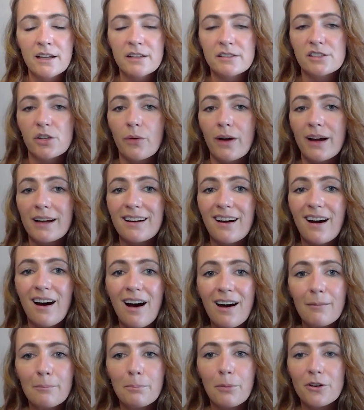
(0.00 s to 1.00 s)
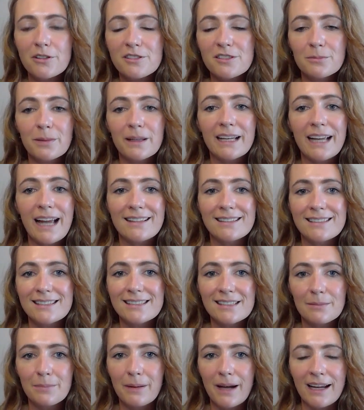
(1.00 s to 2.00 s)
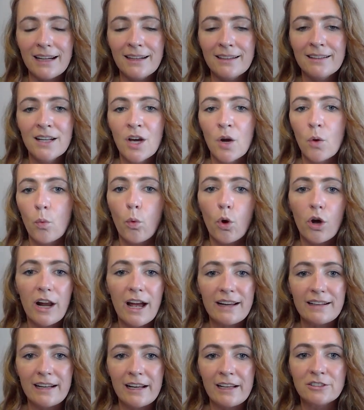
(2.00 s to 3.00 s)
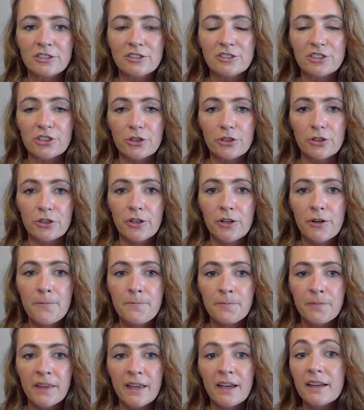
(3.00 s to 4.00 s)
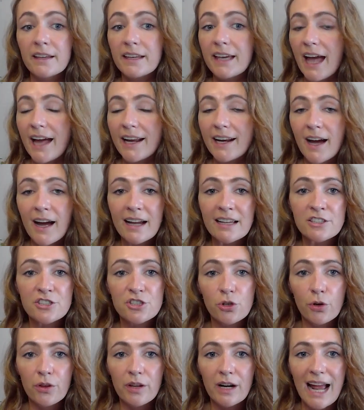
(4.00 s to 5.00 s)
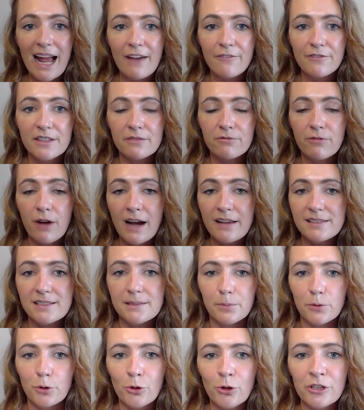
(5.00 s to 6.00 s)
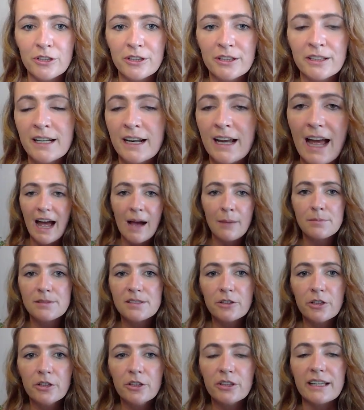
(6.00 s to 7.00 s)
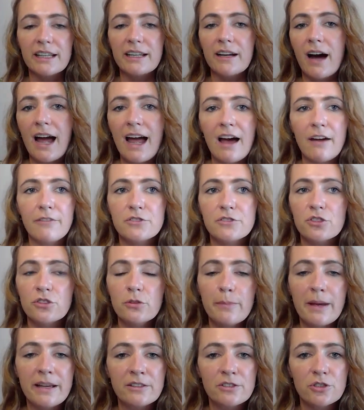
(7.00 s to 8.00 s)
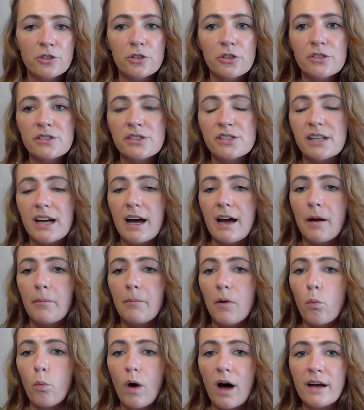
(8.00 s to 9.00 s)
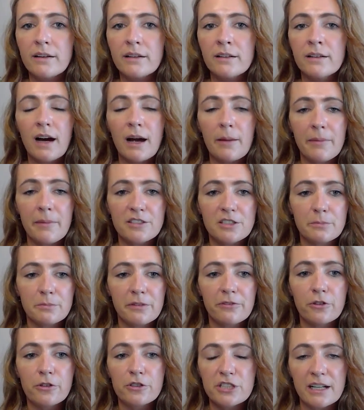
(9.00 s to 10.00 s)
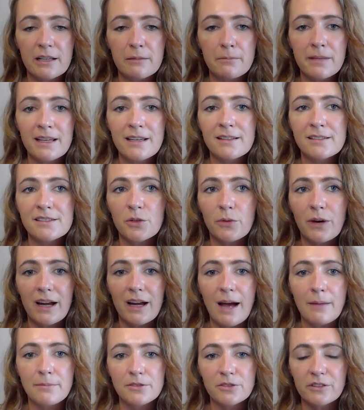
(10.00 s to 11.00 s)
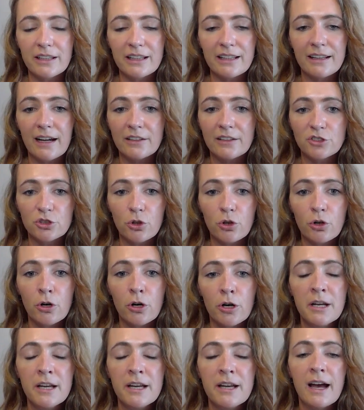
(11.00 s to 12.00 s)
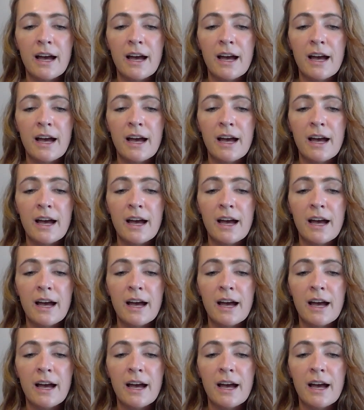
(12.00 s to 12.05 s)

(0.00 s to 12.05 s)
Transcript: So I can't possibly anticipate what I need to do. Can I ensure that I have the right support? Absolutely. I have 2 mentors. One I mentioned before, Jenny Mears, who I absolutely adore.